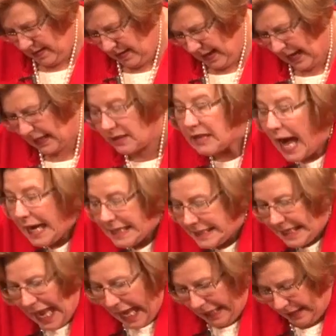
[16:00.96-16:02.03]
had a lot of
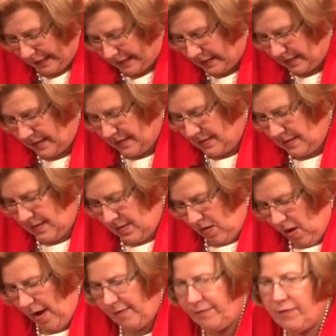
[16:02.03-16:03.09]
talent,
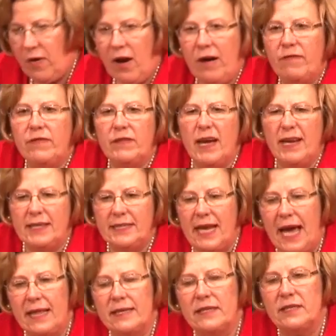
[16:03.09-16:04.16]
awful lot of
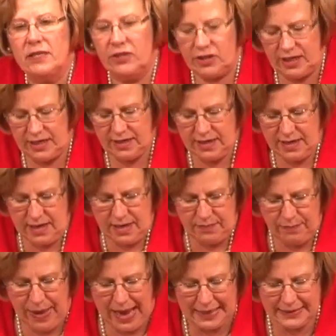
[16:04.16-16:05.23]
talent, and she
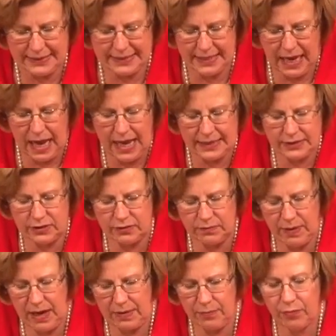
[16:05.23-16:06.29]
passed it on to
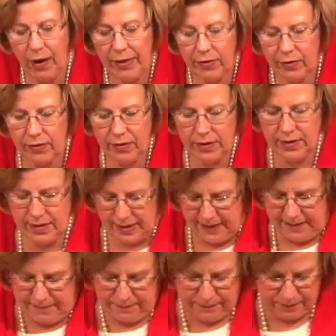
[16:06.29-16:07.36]
my brother,
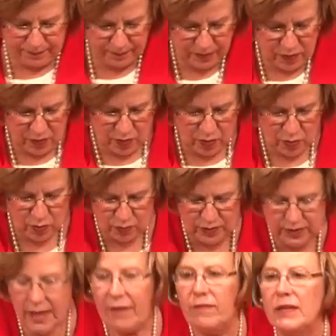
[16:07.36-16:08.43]
whose
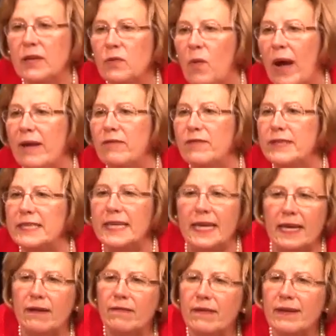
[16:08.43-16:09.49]
lovely wife is
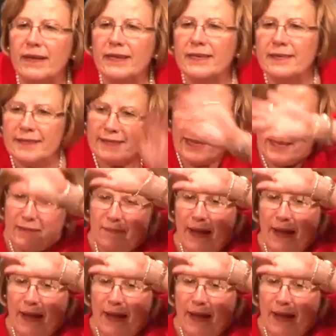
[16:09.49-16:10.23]
here. Isn't